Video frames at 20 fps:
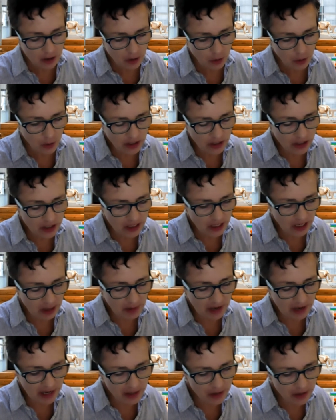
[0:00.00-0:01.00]
questions that can
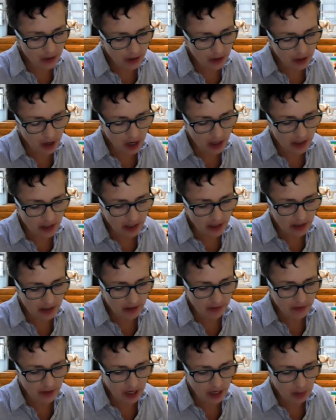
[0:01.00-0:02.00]
be answered in context
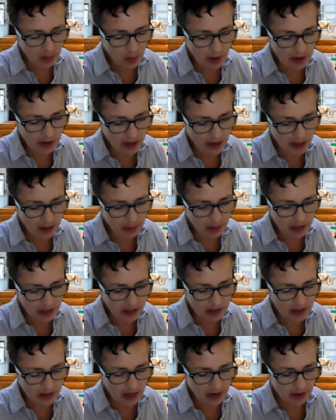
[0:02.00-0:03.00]
of type 1
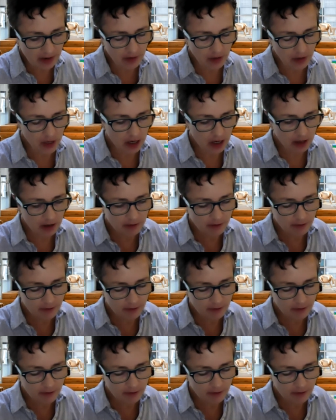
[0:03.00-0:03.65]
diabetes have a lot of